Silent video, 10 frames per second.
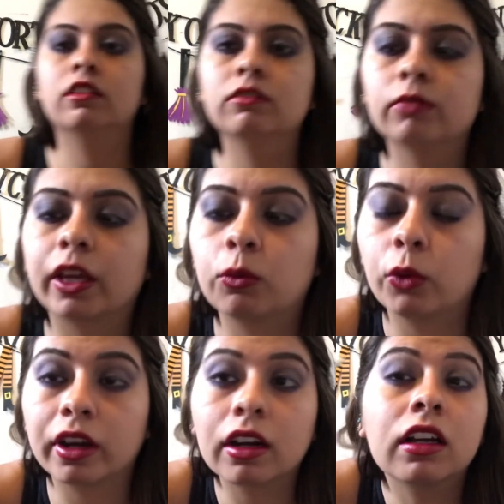like
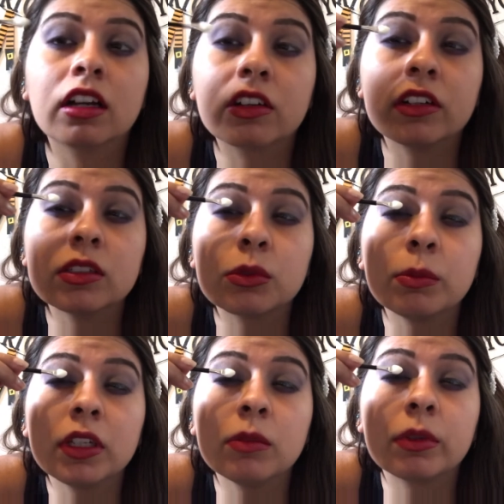where a cut crease would
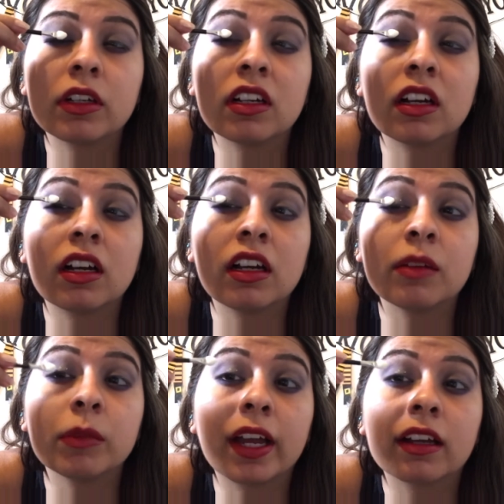be, but
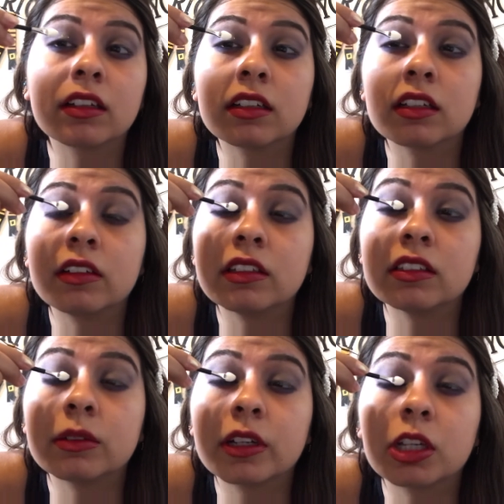I'm not going
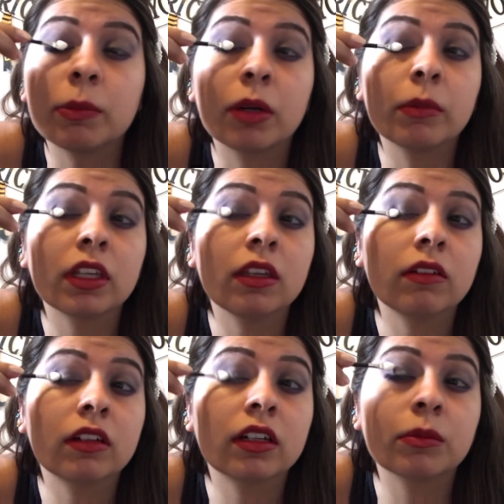to worry about making
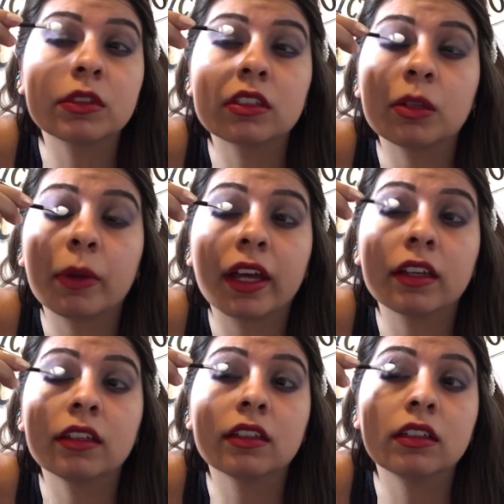one. I'm just gonna pat
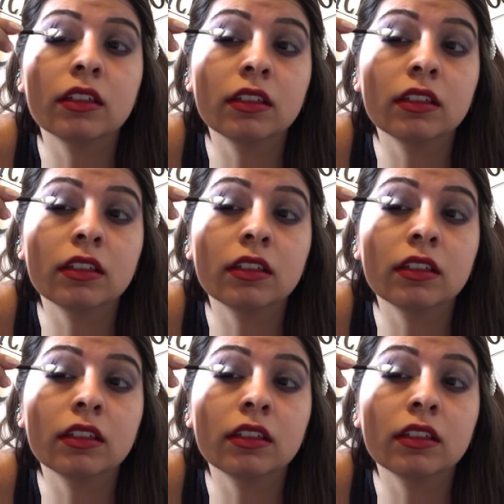it in.